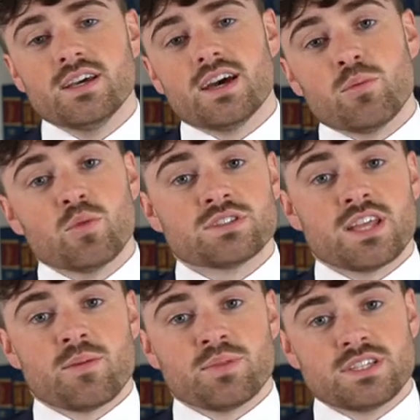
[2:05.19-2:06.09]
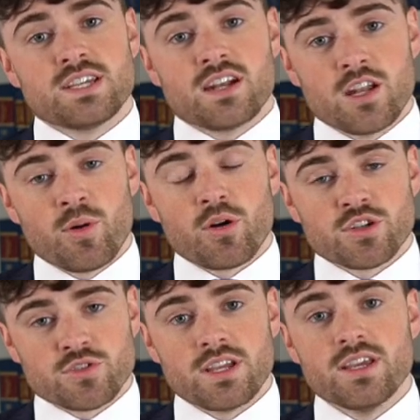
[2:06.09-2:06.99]
and was that particular
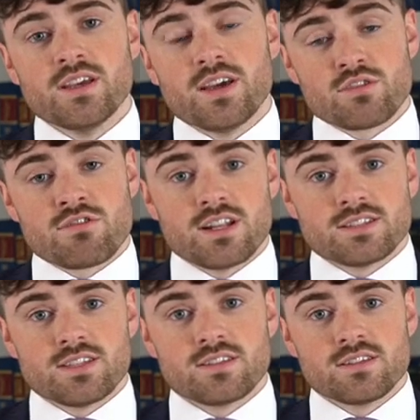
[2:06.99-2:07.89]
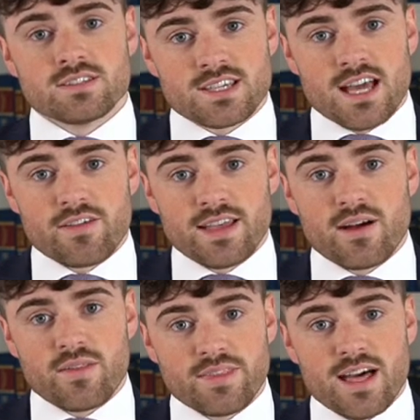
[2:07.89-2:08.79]
laboratory accredited to carry
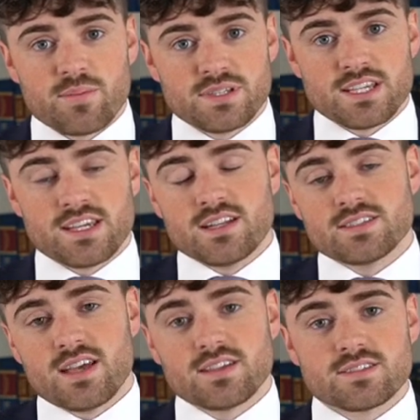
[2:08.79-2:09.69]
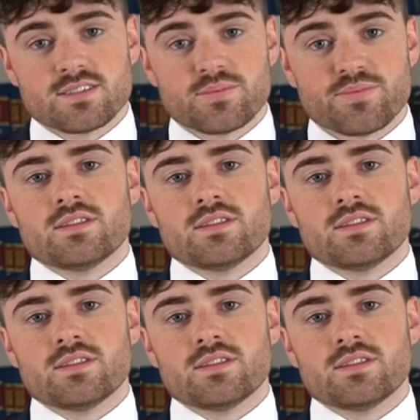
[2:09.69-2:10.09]
out that particular test.